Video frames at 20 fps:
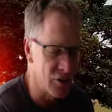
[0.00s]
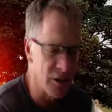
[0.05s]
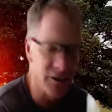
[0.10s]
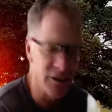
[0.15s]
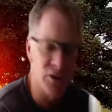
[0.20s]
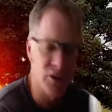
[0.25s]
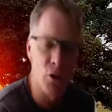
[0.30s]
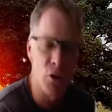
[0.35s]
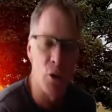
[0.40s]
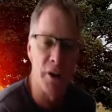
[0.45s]

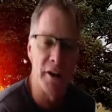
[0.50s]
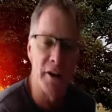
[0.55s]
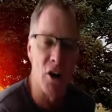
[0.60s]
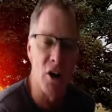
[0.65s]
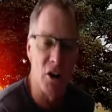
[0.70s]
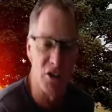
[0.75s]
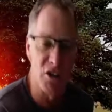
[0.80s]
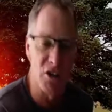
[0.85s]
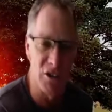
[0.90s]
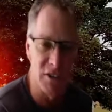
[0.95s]
quite an
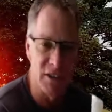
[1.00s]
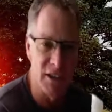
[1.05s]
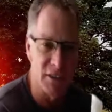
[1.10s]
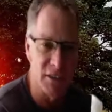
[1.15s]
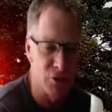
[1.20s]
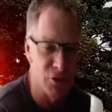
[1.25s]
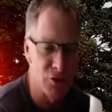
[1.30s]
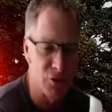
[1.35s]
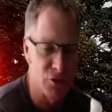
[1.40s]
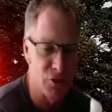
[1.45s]
oxidative
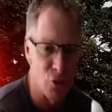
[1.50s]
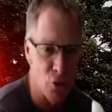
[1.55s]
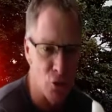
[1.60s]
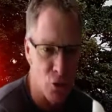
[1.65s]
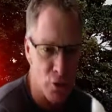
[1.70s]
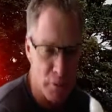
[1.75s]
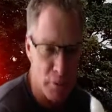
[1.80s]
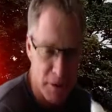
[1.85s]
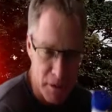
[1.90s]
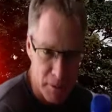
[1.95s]

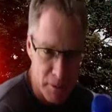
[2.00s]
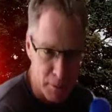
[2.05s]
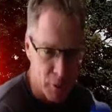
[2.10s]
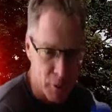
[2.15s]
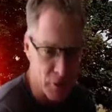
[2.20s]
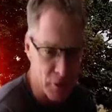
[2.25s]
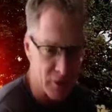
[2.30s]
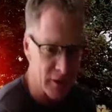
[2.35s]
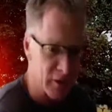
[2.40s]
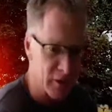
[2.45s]
storm in the
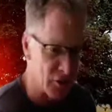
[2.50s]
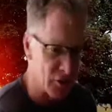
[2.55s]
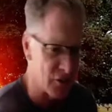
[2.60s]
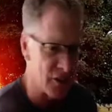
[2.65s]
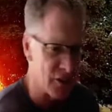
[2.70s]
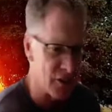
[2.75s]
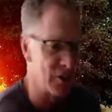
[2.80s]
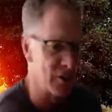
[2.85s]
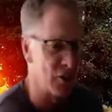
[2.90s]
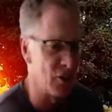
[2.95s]
body and
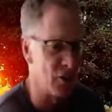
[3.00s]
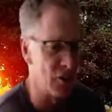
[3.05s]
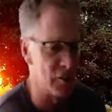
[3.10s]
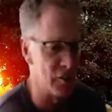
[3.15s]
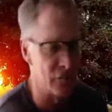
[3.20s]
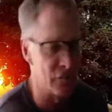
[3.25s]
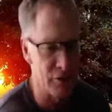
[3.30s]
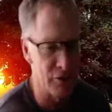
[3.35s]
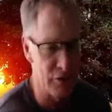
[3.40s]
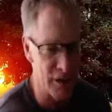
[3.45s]
creates a lot of
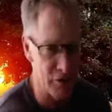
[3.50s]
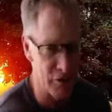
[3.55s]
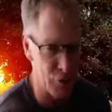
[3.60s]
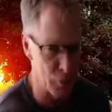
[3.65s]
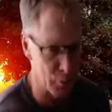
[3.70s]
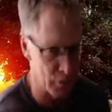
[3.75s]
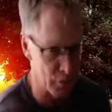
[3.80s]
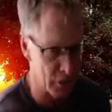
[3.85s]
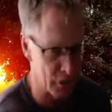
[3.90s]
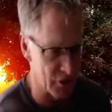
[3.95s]
free radical
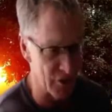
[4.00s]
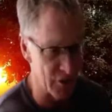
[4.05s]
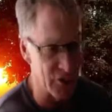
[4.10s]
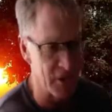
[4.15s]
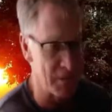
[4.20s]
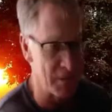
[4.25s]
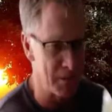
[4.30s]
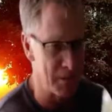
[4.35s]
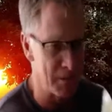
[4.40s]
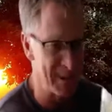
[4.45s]
production
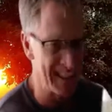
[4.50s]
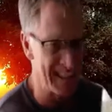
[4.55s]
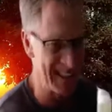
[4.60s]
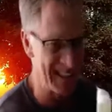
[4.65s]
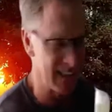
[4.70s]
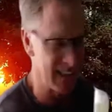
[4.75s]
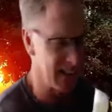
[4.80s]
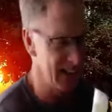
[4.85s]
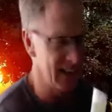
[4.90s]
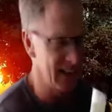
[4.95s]
immediately
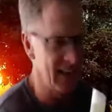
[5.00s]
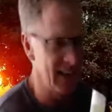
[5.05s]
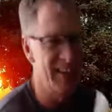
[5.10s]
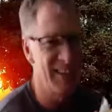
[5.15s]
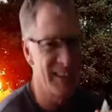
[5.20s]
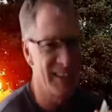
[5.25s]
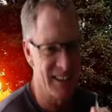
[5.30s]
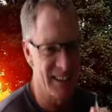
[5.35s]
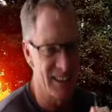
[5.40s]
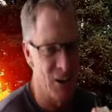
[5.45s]
because
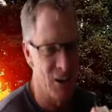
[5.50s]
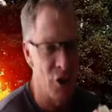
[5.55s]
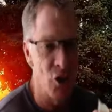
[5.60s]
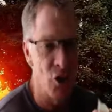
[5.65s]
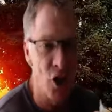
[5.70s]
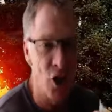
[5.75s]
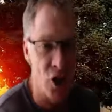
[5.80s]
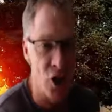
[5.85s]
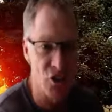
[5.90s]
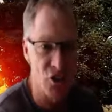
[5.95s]
it's
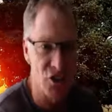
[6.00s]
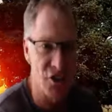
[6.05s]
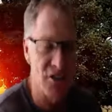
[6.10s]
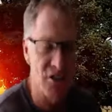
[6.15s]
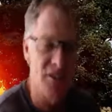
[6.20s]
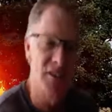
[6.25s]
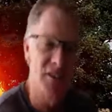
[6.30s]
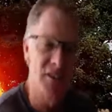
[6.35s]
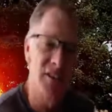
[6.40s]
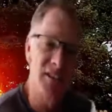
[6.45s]

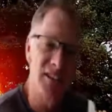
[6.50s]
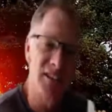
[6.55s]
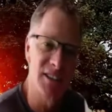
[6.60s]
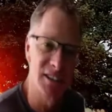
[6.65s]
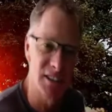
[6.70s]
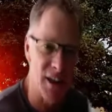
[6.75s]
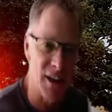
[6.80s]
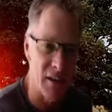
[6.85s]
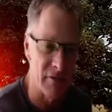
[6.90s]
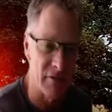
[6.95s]
noxious
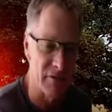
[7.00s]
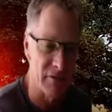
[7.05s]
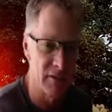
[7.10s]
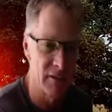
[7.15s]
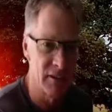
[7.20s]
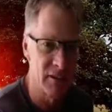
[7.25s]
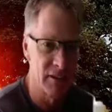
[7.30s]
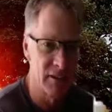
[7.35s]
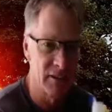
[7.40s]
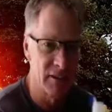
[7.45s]
stuff.
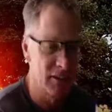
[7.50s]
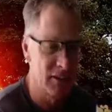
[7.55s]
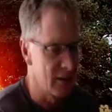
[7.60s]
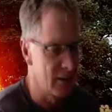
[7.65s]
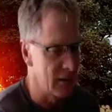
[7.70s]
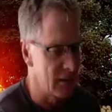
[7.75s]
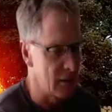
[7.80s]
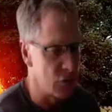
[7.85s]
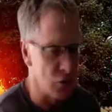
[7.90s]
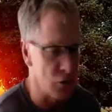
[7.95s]
Now
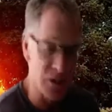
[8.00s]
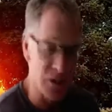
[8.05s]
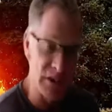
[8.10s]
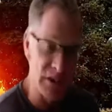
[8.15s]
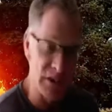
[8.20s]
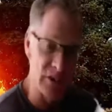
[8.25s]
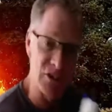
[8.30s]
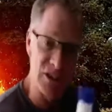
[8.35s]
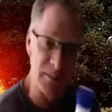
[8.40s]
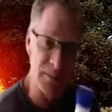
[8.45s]
you could either
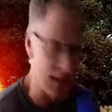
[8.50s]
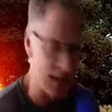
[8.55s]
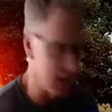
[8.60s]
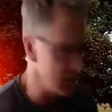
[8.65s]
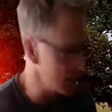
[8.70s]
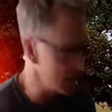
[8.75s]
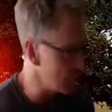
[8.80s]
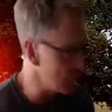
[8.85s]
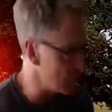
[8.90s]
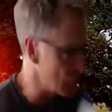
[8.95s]
smell it,
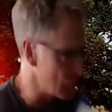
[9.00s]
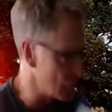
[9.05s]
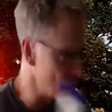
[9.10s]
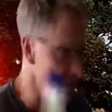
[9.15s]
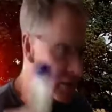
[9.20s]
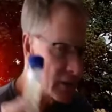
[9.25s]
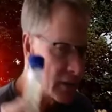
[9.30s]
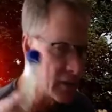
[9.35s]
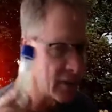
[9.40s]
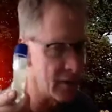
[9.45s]
or
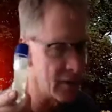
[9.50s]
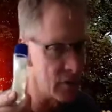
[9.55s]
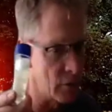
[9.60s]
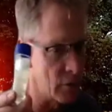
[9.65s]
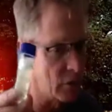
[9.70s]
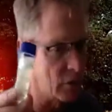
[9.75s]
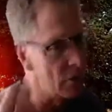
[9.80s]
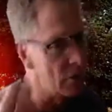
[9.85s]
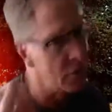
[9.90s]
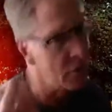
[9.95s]
guess what? You can